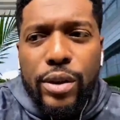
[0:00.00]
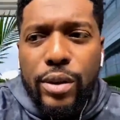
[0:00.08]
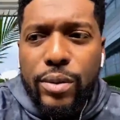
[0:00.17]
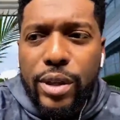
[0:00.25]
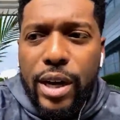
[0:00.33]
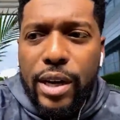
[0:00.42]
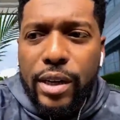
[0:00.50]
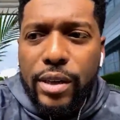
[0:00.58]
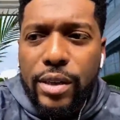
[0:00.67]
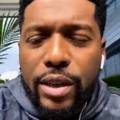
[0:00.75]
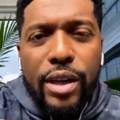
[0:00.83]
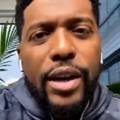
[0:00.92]
were, were kind
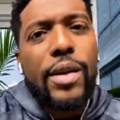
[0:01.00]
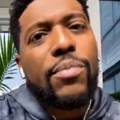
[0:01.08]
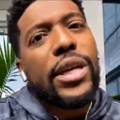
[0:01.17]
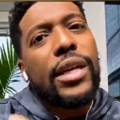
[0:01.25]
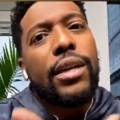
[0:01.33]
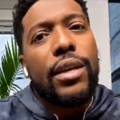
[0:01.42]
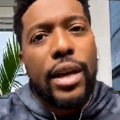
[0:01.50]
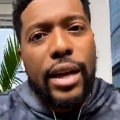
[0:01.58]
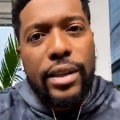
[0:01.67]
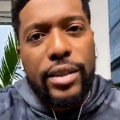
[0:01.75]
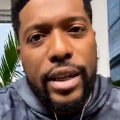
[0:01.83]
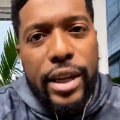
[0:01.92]
of looking at me
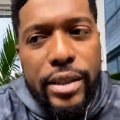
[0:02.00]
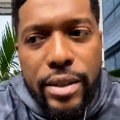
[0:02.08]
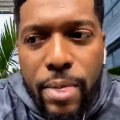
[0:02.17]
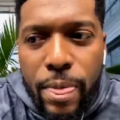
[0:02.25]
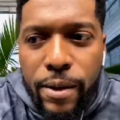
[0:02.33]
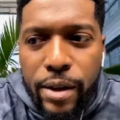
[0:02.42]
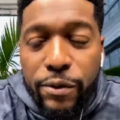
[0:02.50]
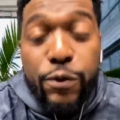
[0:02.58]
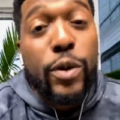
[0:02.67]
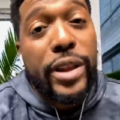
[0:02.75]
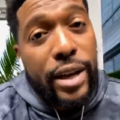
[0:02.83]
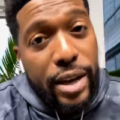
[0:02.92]
as that
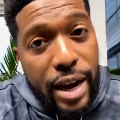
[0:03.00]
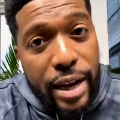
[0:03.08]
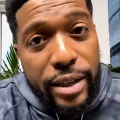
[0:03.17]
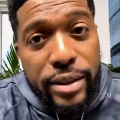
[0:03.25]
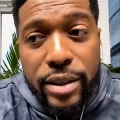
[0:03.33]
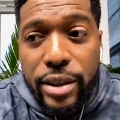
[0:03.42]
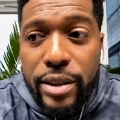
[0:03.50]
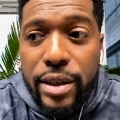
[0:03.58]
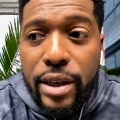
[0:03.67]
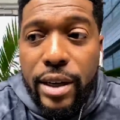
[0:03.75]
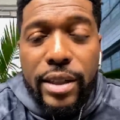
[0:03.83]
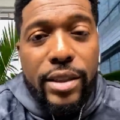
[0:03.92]
uh, for that guidance
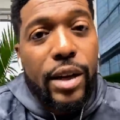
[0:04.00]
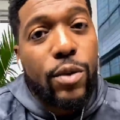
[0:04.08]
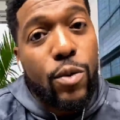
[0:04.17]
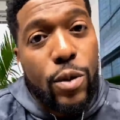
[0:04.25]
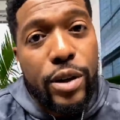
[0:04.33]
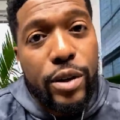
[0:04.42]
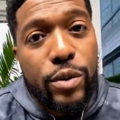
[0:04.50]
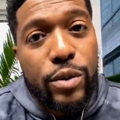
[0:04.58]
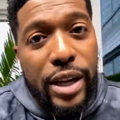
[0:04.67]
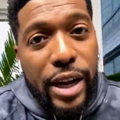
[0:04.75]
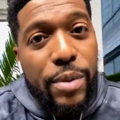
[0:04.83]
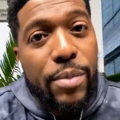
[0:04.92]
and, and as that one
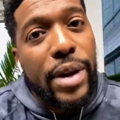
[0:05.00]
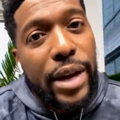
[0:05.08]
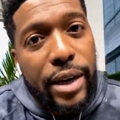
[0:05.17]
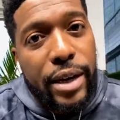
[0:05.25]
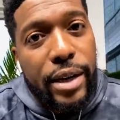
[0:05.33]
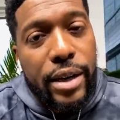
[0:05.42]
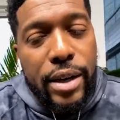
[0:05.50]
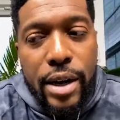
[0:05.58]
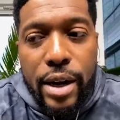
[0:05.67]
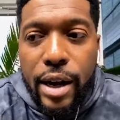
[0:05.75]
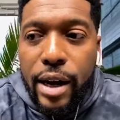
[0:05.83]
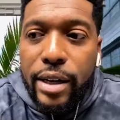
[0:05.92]
who's kind of made it
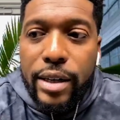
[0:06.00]
mm-hmm.